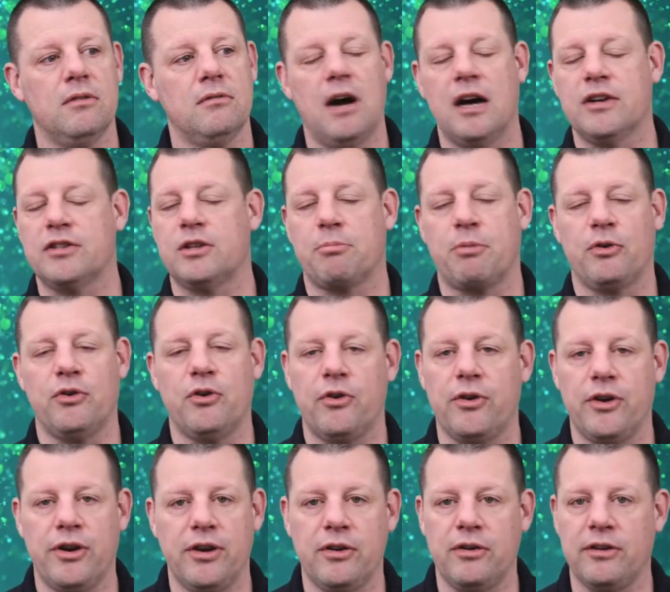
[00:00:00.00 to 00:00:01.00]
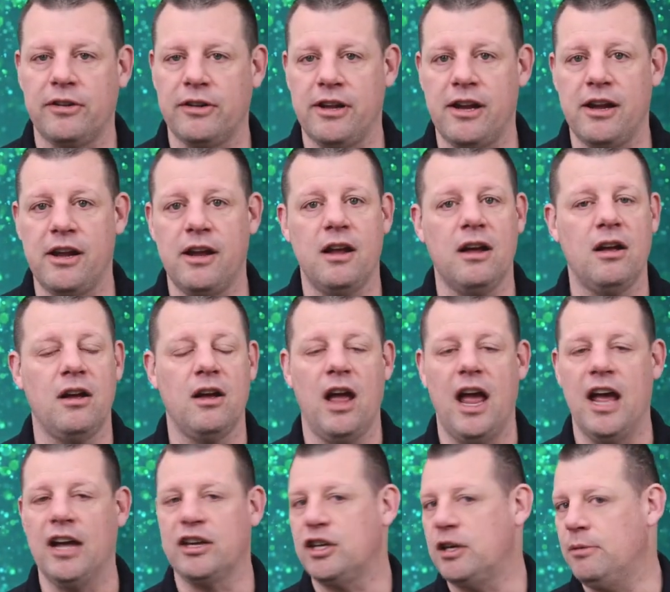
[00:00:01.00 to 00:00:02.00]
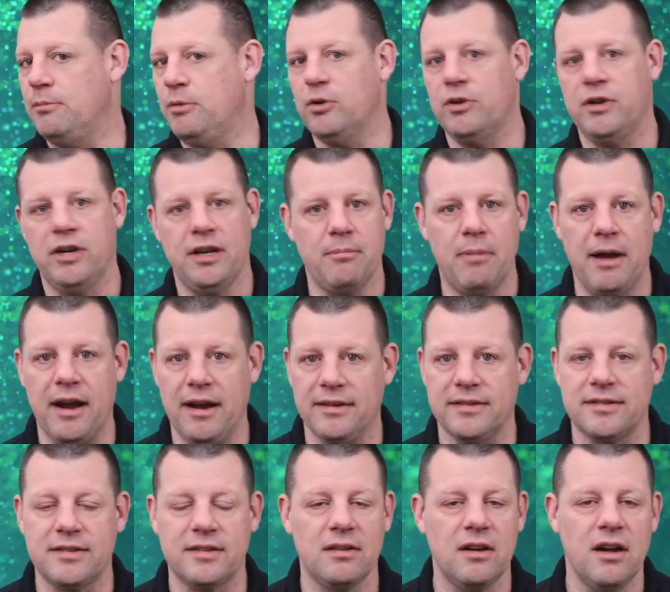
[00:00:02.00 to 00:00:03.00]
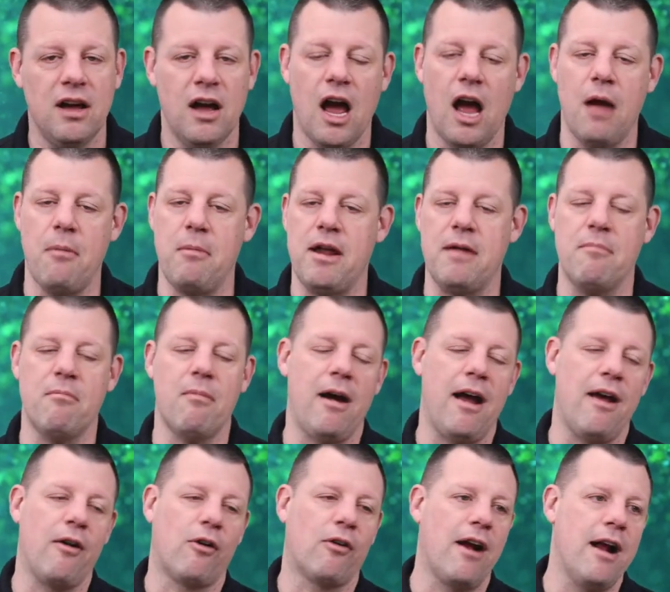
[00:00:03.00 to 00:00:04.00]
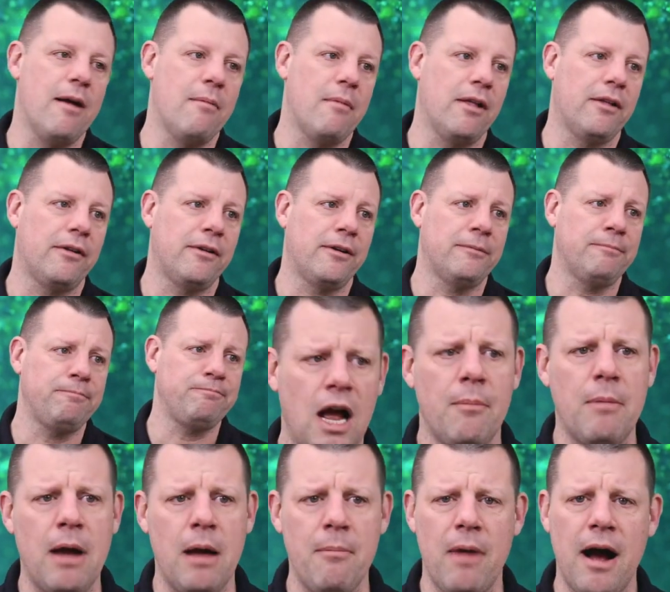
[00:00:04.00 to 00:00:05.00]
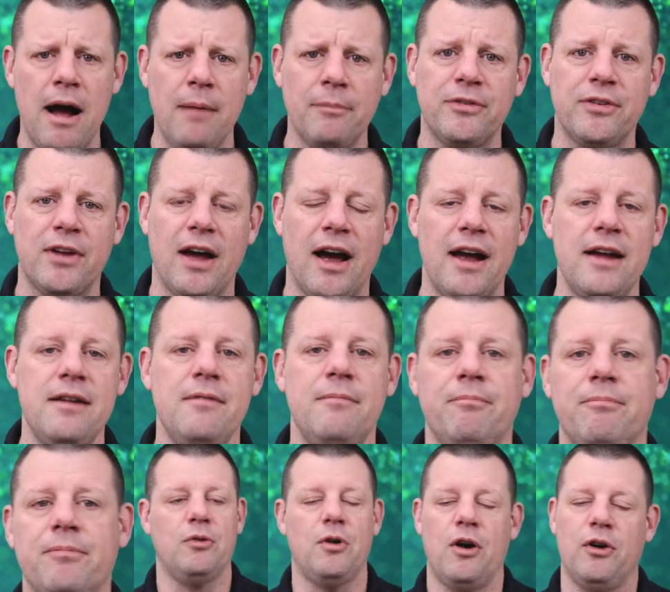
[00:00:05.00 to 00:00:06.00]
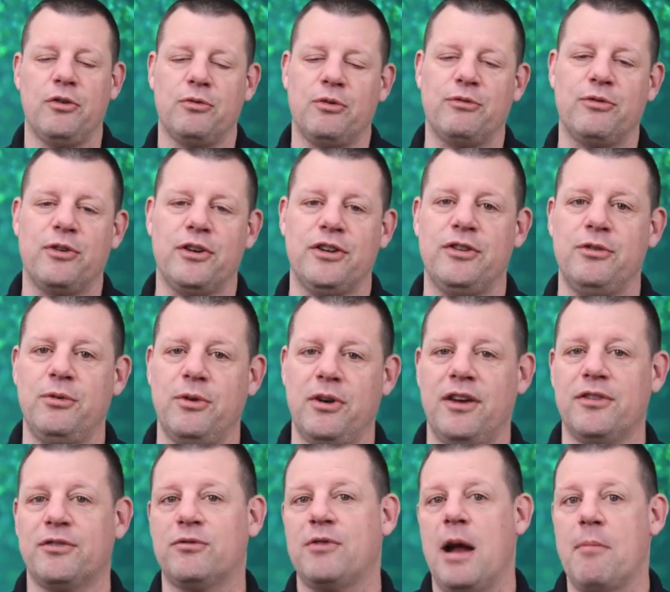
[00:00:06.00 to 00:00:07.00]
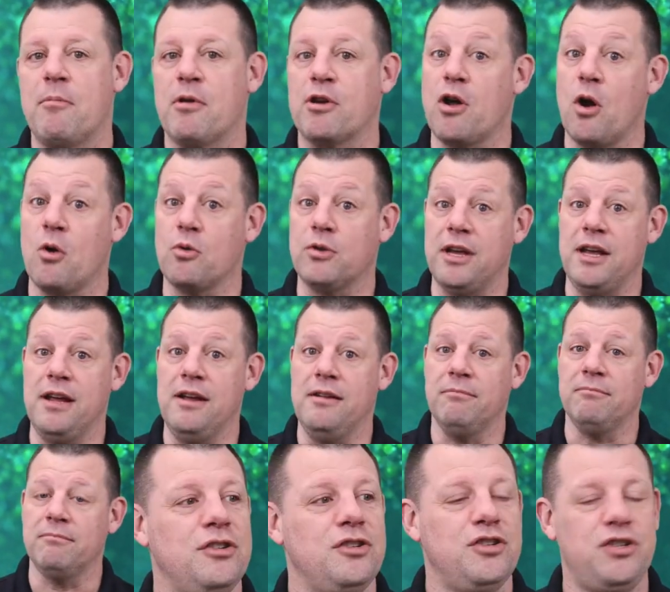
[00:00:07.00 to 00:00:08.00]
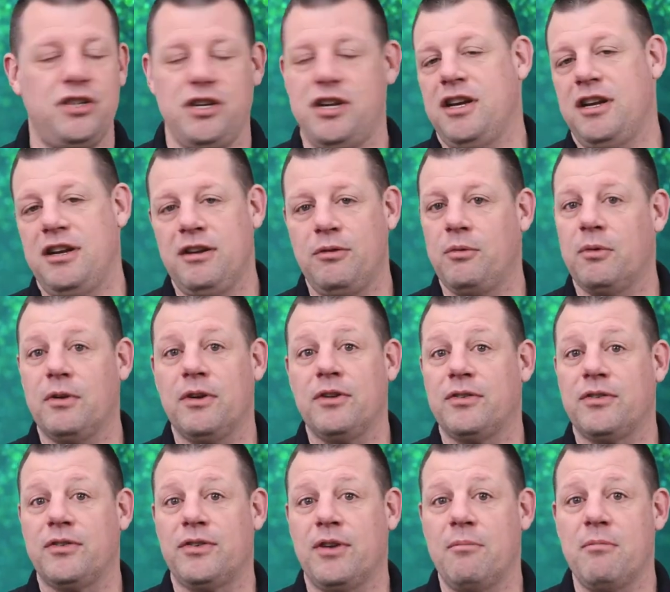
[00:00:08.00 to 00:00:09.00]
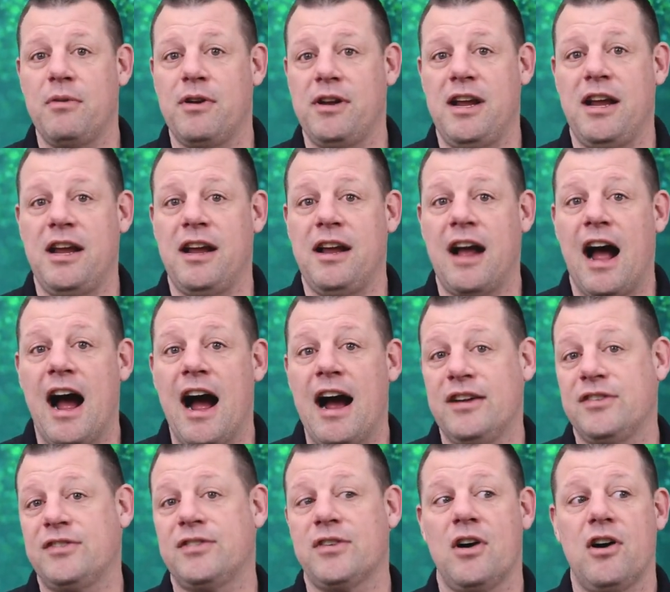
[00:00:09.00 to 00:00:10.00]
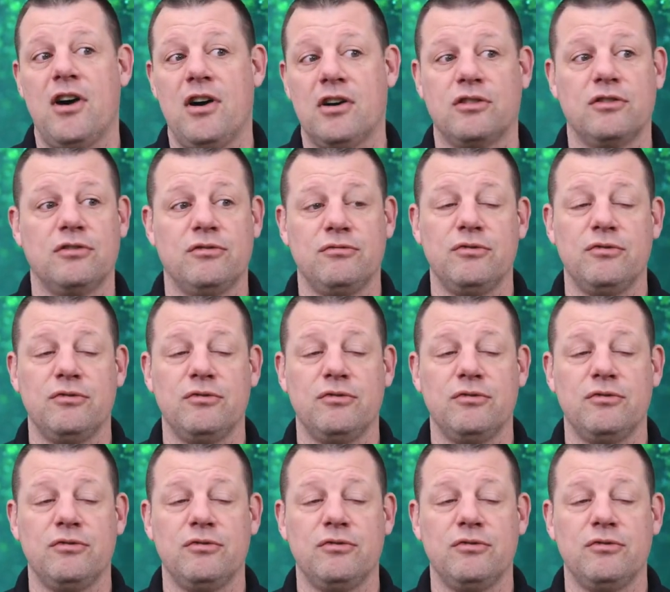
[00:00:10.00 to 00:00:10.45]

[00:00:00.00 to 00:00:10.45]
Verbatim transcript: entrepreneurially and community-based. I mean, my grandmother on my mom's side, I always referred to her as Grandma Goki, she was somebody I saw